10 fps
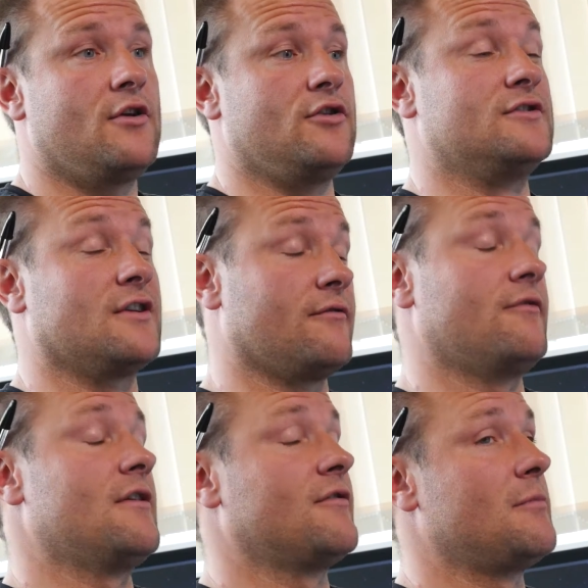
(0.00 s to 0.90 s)
using a
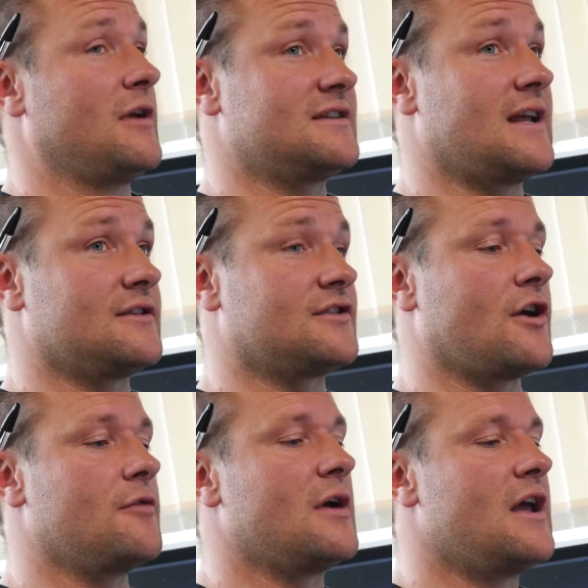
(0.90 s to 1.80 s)
very, very big
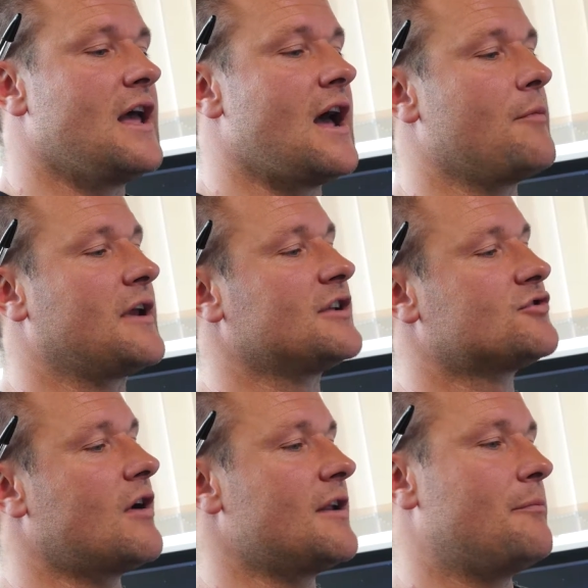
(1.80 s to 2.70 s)
telescope, and we can
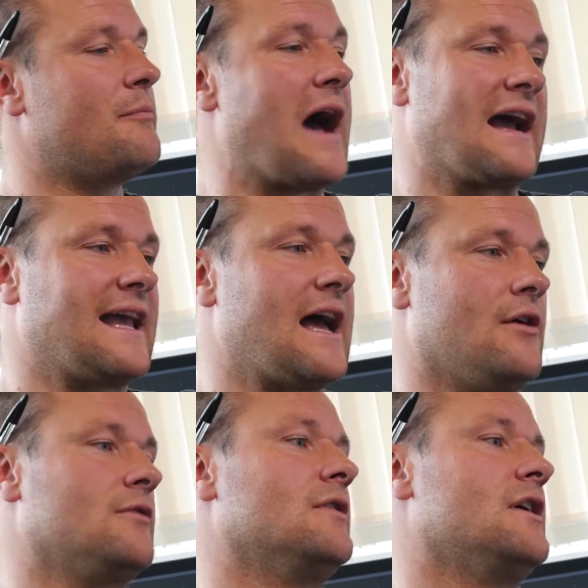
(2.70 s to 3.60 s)
try to back
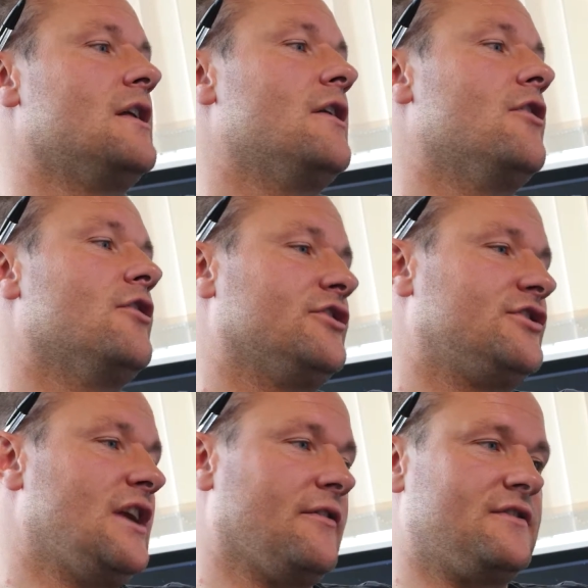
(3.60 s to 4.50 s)
out
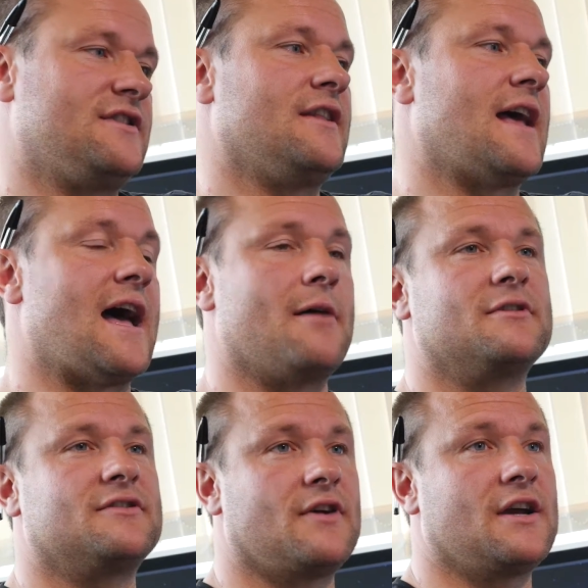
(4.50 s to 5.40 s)
shifts in that
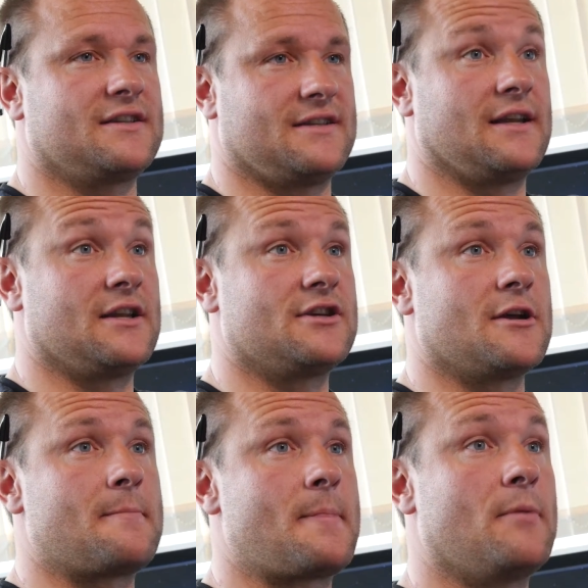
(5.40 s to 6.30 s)
atmospheric signature.